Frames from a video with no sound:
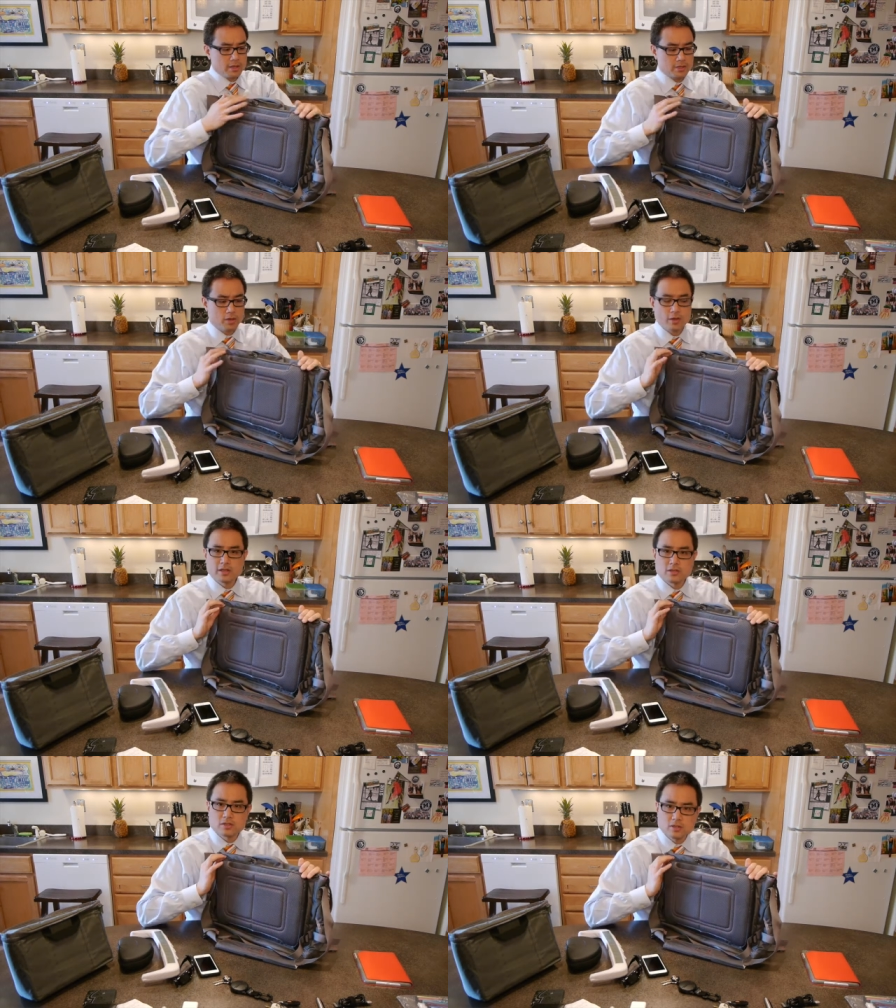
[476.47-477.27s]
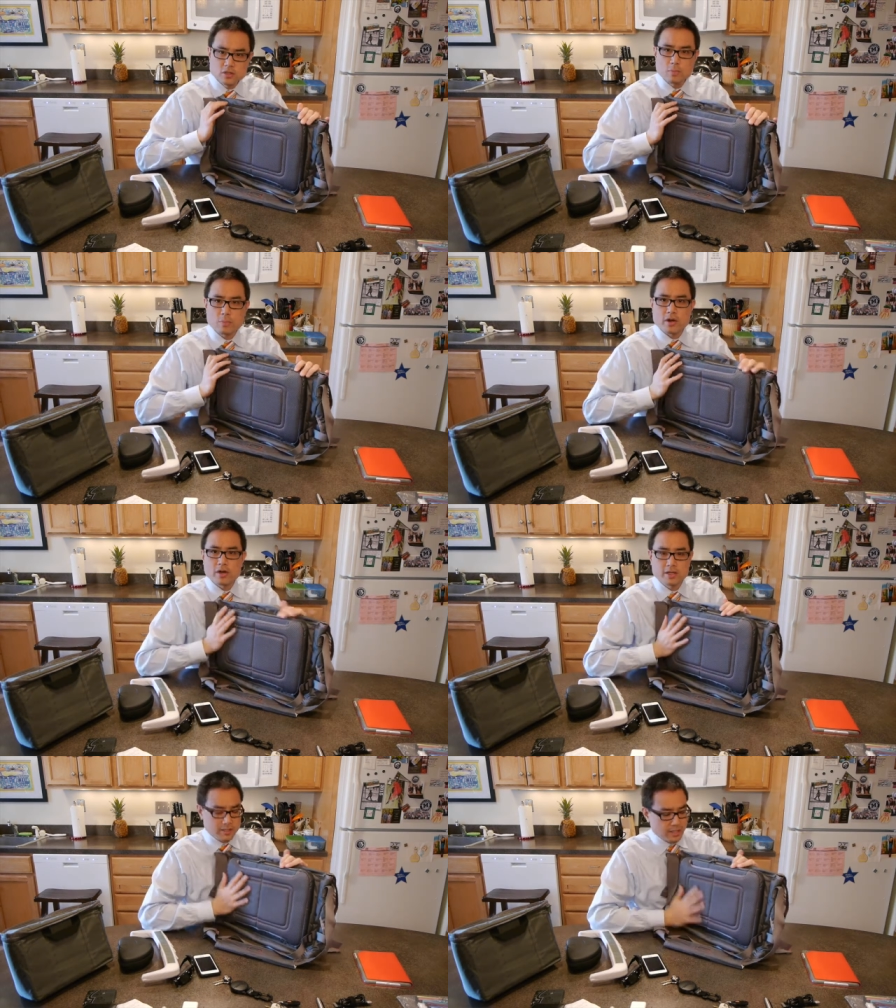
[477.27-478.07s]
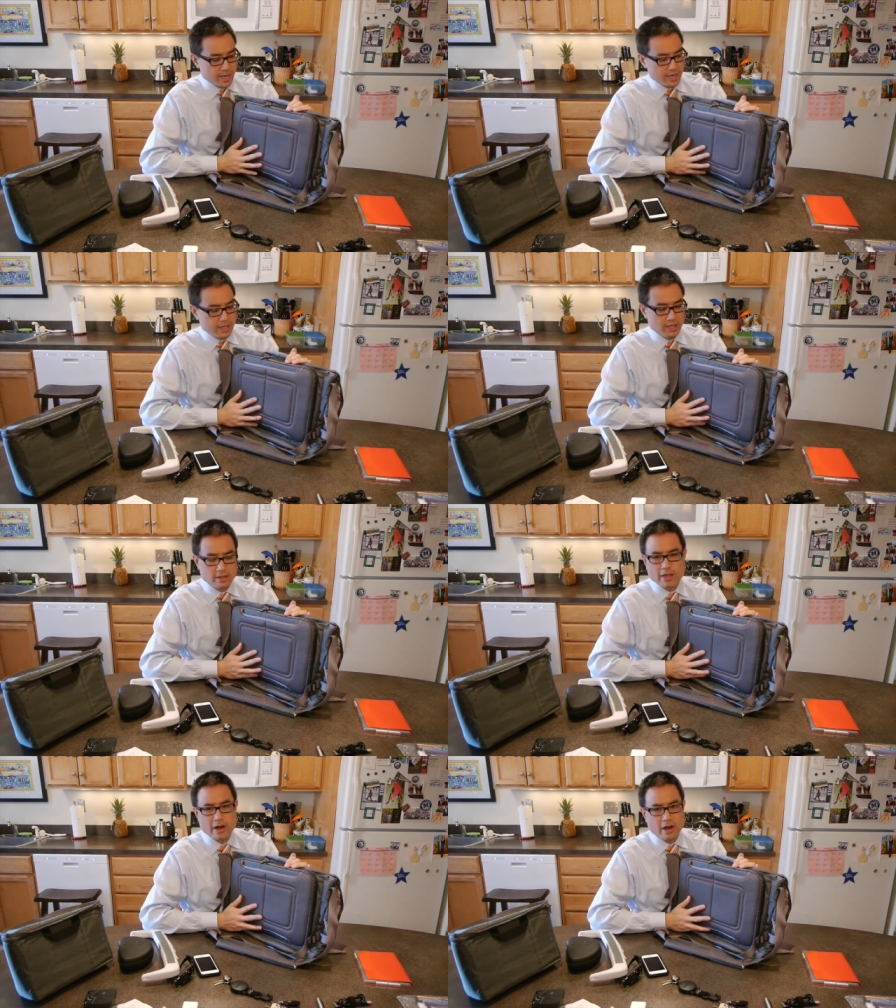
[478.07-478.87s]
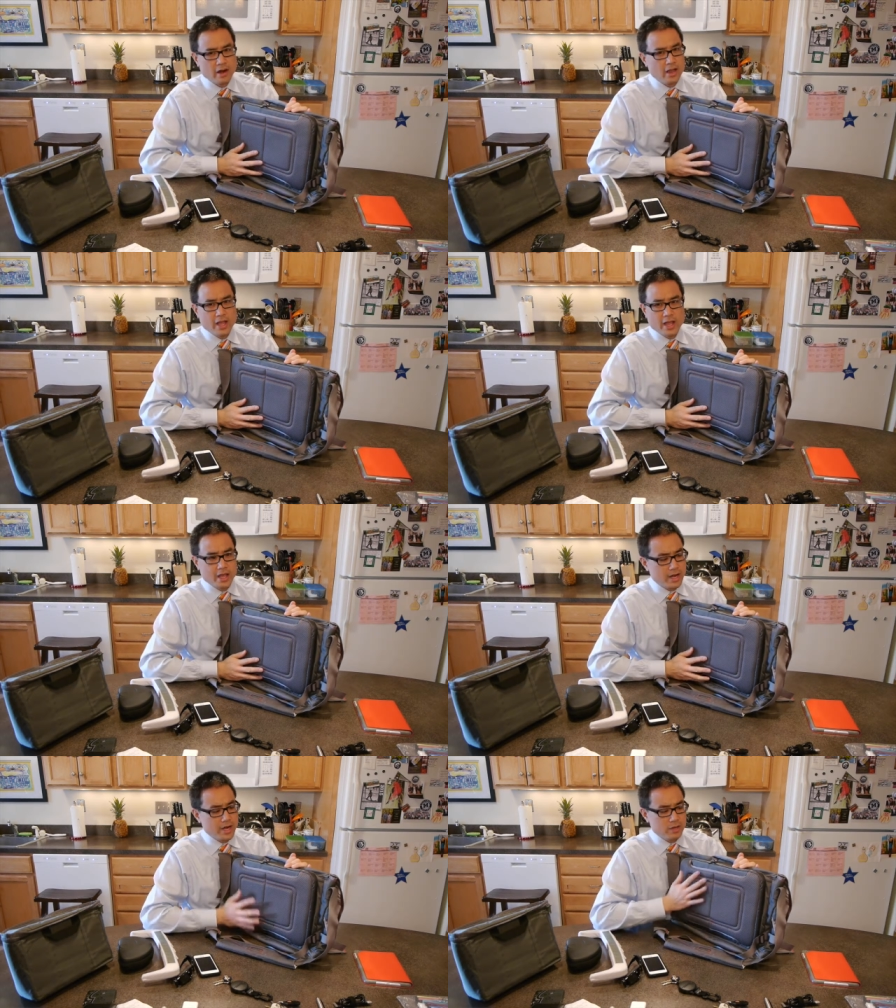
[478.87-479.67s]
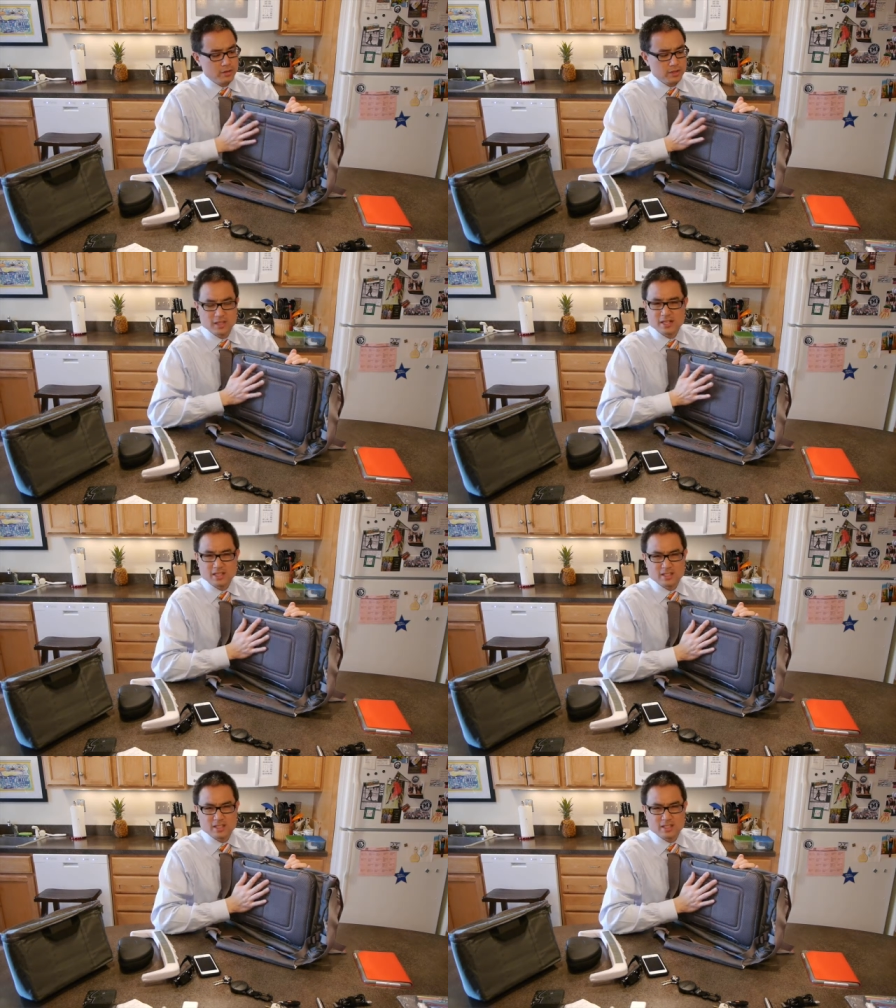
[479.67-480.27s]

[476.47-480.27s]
So it's super tight in there. And I don't think that's